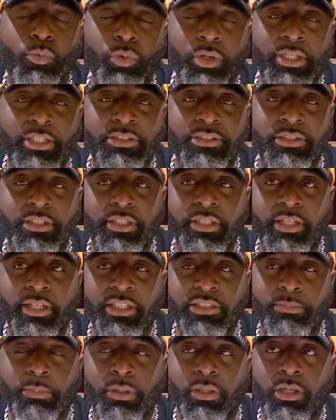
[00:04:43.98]
reason
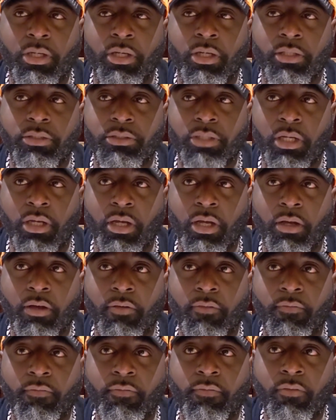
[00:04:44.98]
is because
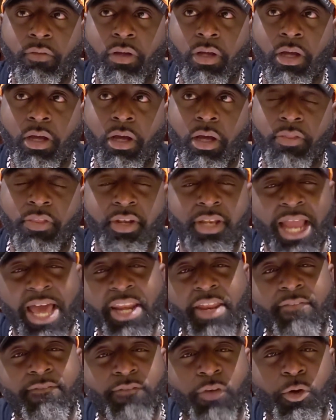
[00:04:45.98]
of the
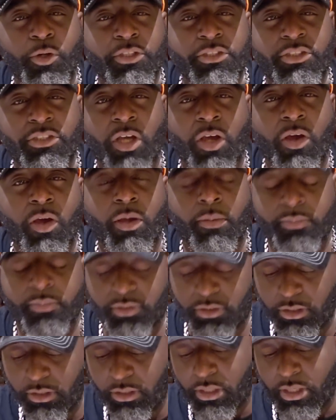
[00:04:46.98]
91st
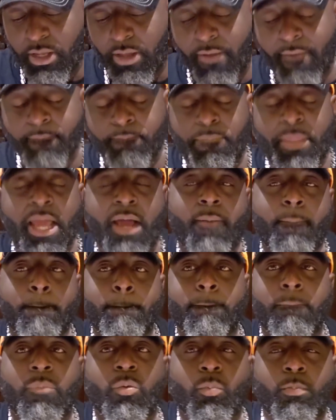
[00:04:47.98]
Psalms. Now,
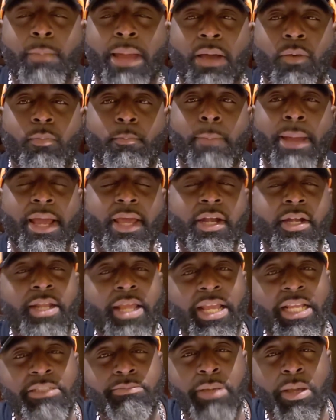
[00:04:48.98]
back in the
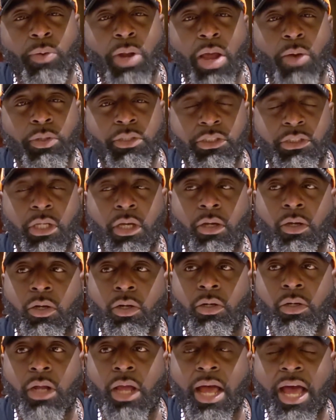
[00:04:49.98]
days, man, when I was
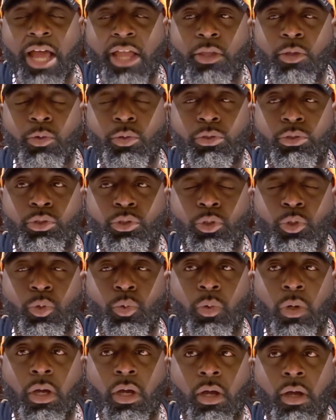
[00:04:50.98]
younger, I used
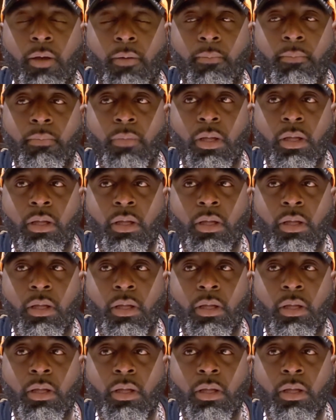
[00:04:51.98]
to,